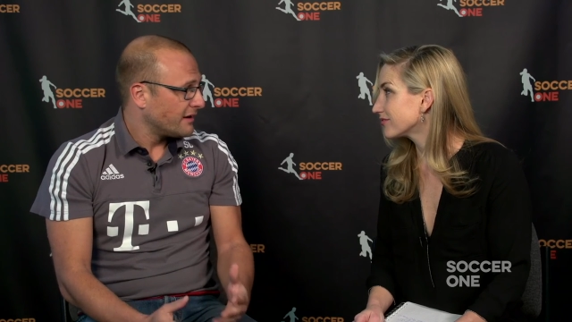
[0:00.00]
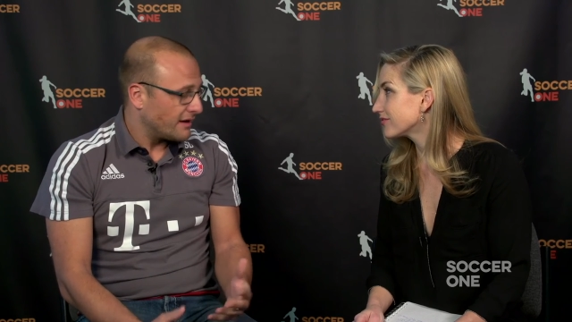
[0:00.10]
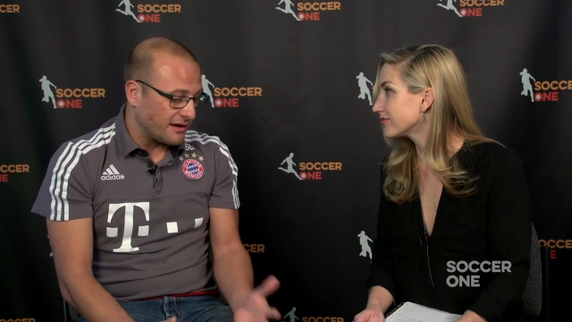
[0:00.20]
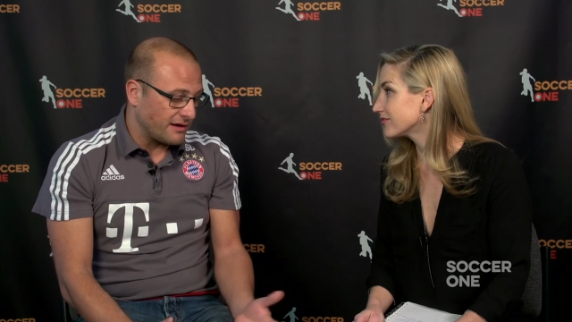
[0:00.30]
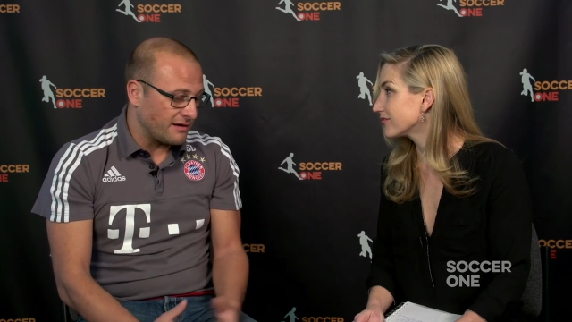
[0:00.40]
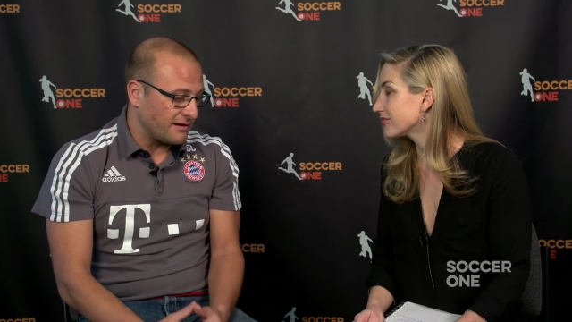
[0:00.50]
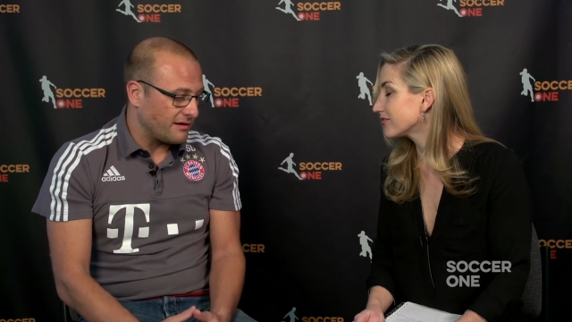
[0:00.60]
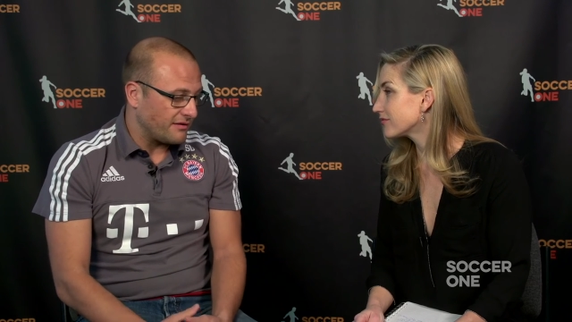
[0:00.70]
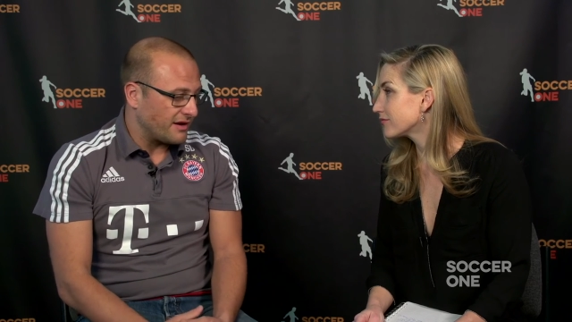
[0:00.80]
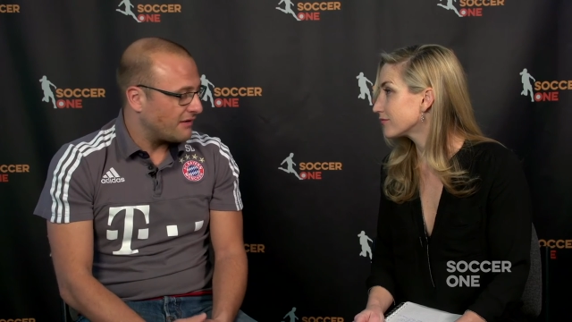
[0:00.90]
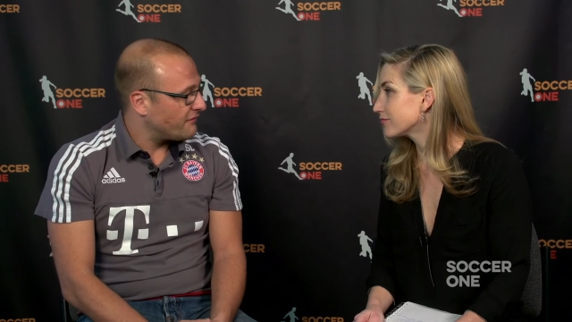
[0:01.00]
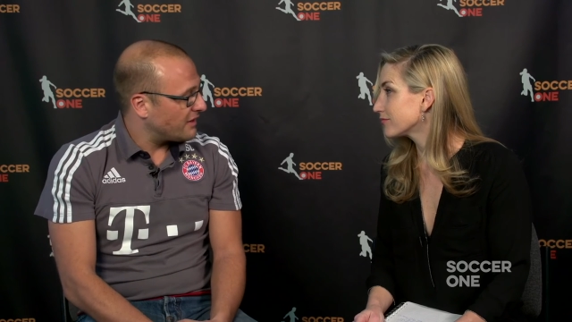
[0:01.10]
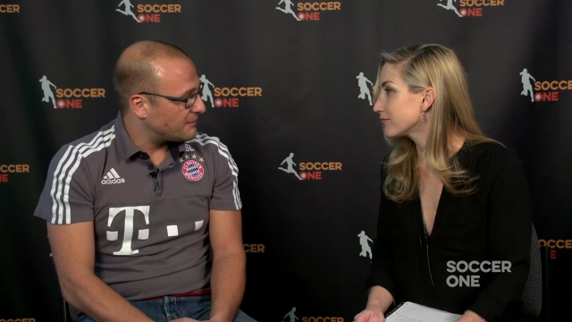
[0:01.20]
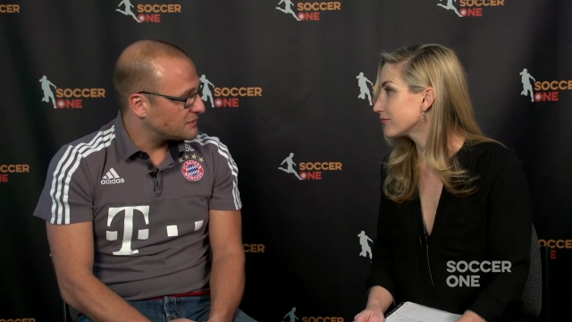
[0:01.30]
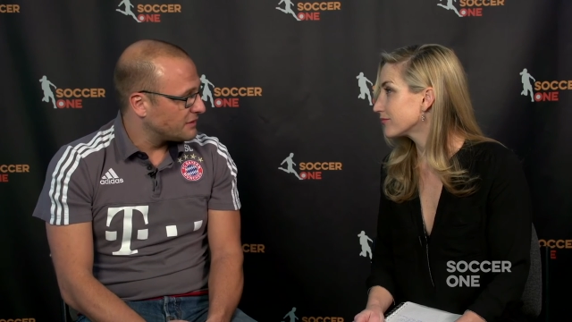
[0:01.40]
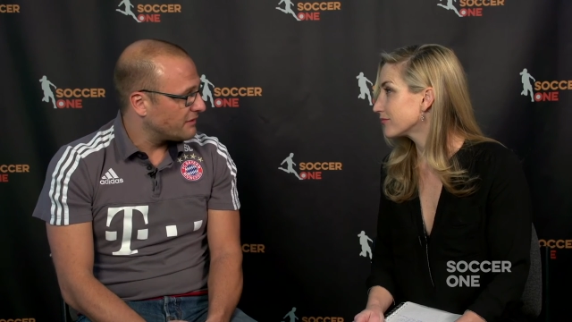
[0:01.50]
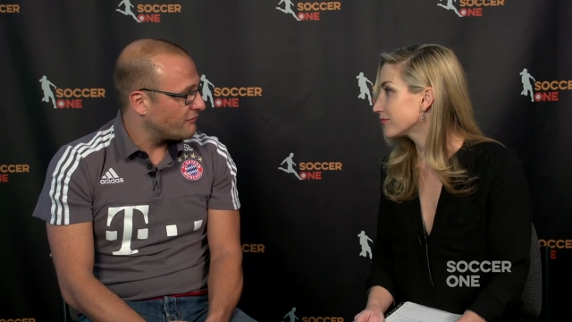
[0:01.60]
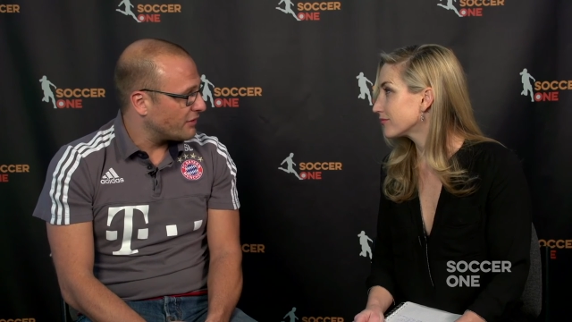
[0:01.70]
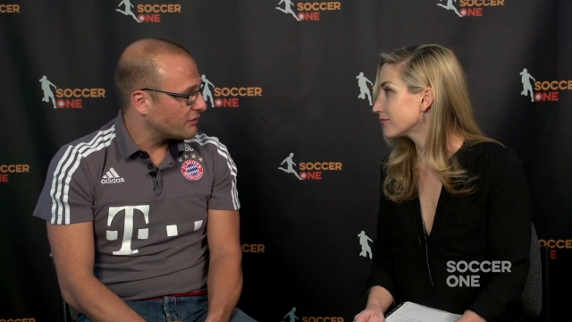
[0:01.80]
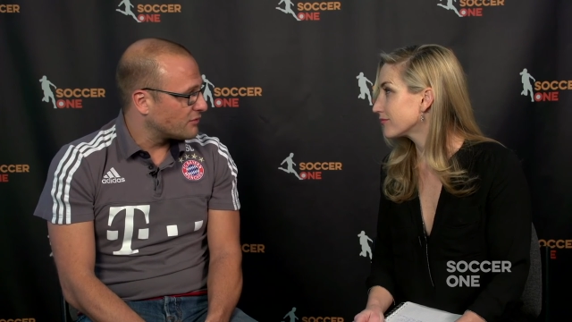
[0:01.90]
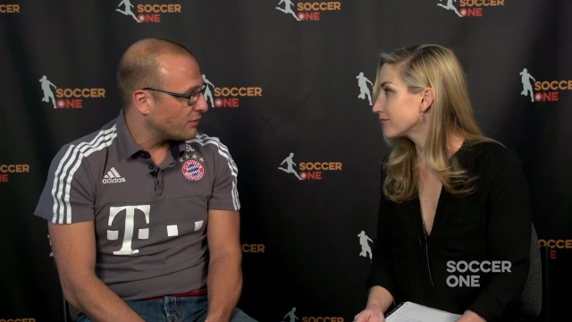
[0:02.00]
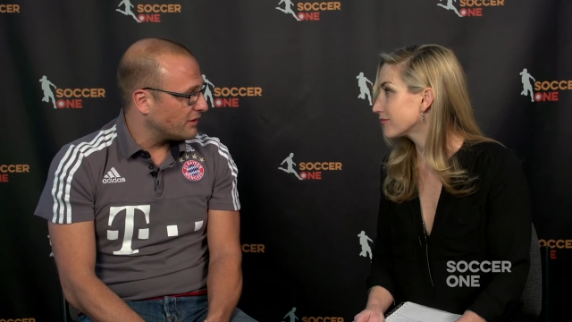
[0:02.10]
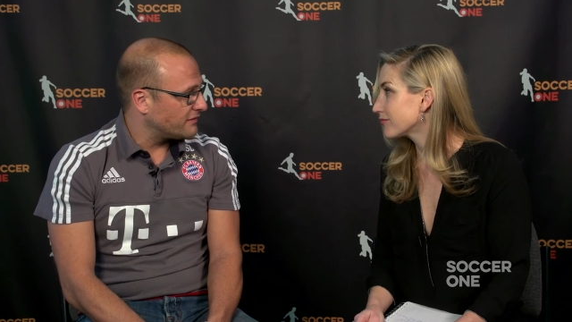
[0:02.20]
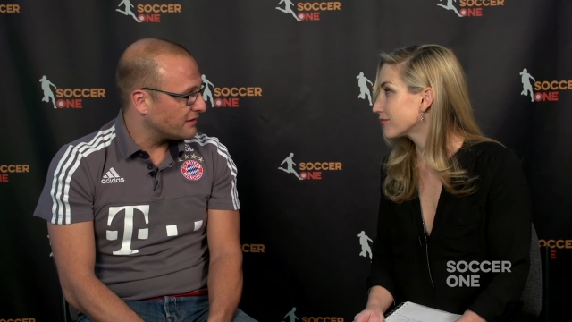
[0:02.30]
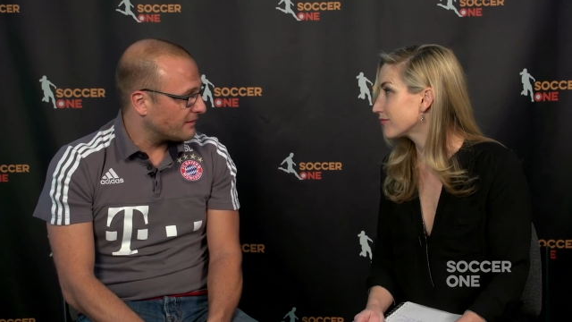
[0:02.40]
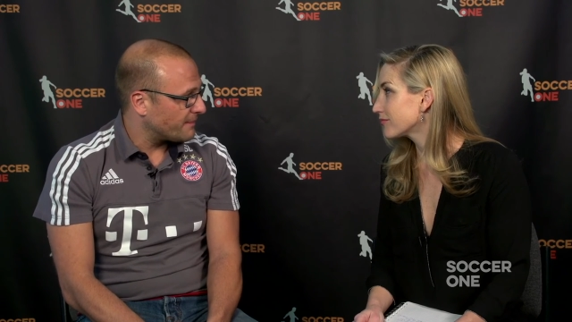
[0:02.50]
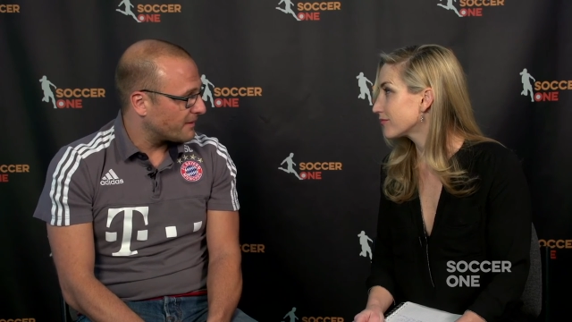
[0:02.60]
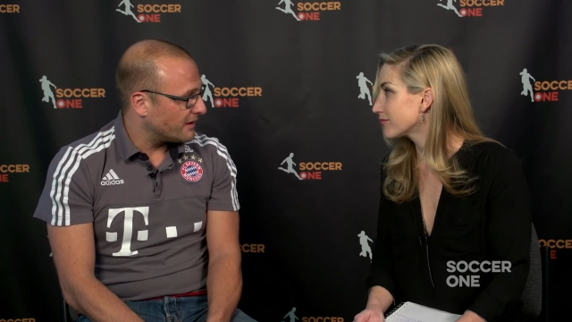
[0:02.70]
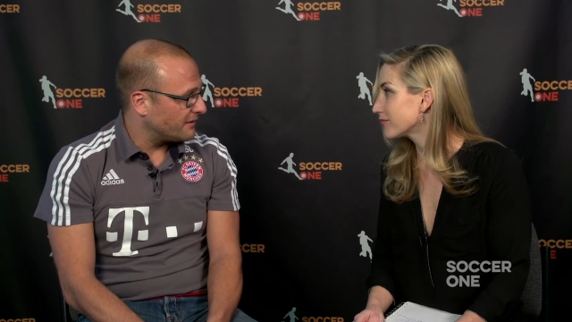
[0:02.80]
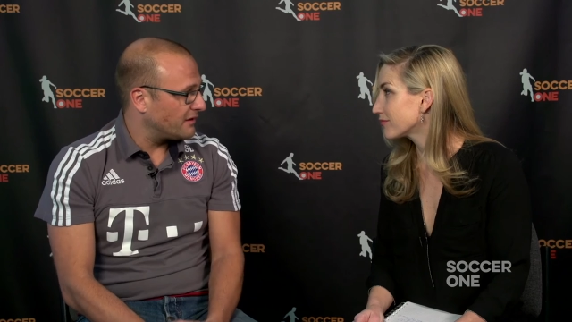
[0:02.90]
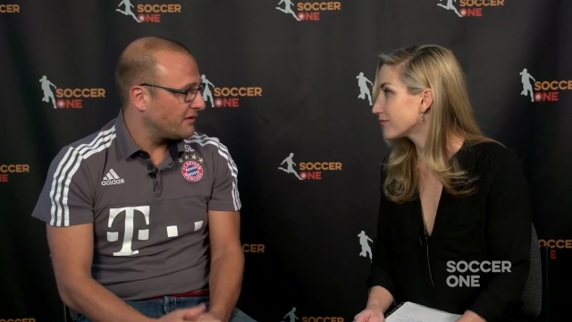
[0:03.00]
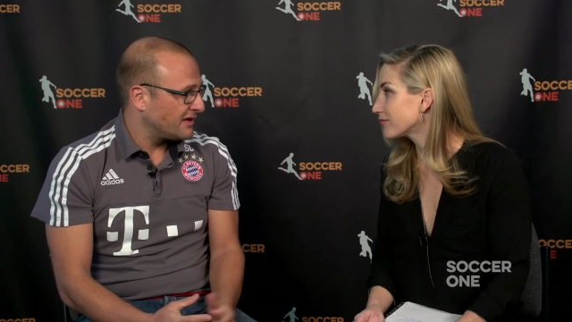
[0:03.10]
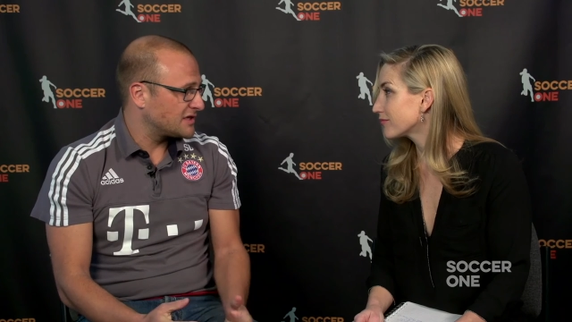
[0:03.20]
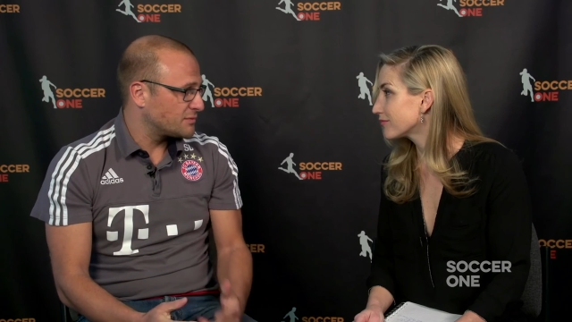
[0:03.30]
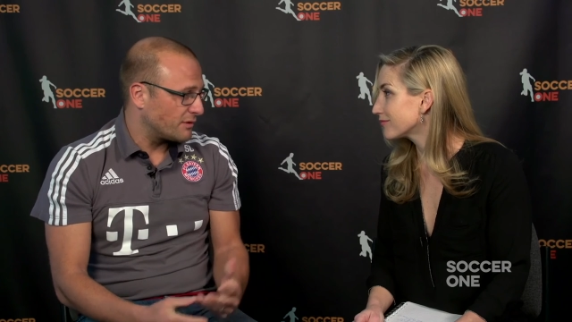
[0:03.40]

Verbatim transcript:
Speaker 1: Uh, they have absolutely very good quality here. And that is